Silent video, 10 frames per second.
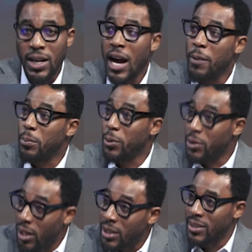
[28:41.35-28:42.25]
How
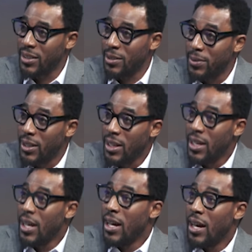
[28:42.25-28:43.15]
productive
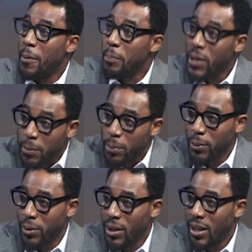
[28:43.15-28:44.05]
are
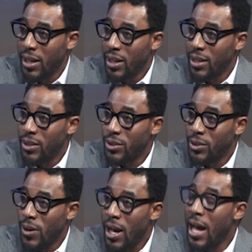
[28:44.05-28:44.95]
people, you
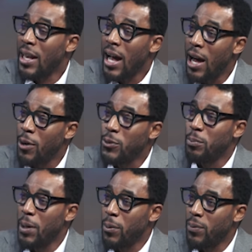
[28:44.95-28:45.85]
know, and how do
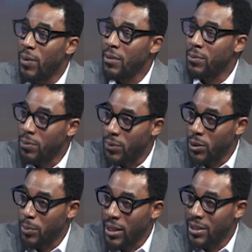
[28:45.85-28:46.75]
people find
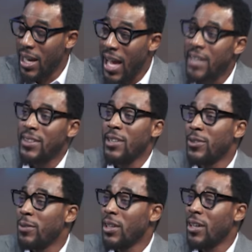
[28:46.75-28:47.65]
fulfillment? The essence
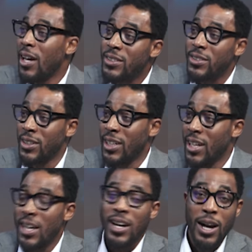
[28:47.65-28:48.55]
of a country,
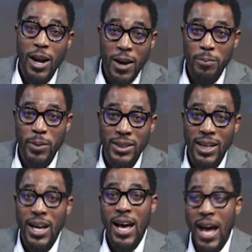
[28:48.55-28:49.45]
a government,
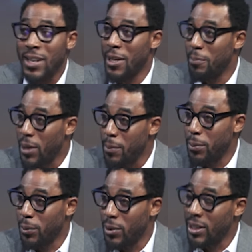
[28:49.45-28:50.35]
and a
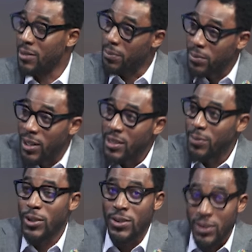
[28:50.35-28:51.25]
people is first
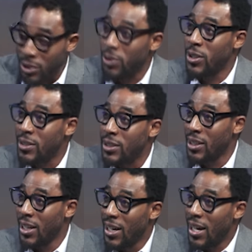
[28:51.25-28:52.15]
for the security
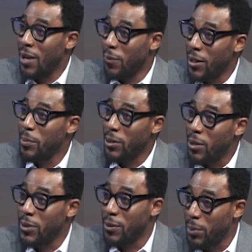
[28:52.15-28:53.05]
and well-being
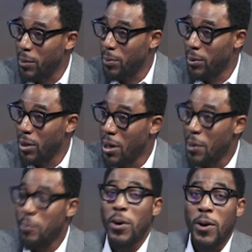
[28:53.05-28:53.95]
of its people,
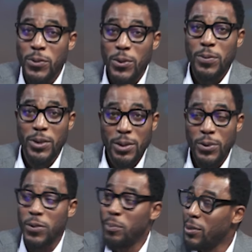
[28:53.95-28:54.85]
but also for the
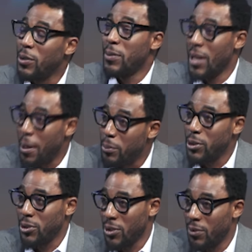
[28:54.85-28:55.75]
fulfillment of the
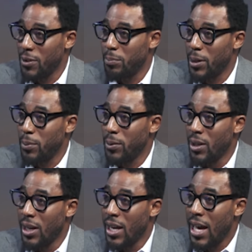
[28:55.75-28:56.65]
ambition of its people.
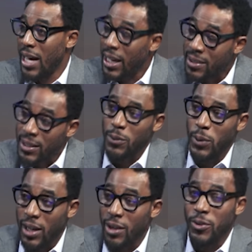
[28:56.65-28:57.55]
And I think we
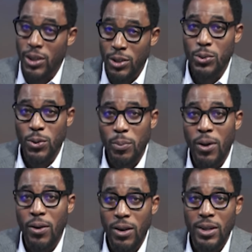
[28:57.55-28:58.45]
can really do
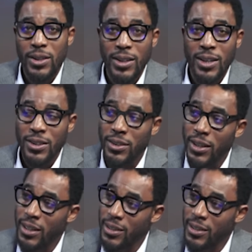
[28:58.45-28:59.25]
more in that area.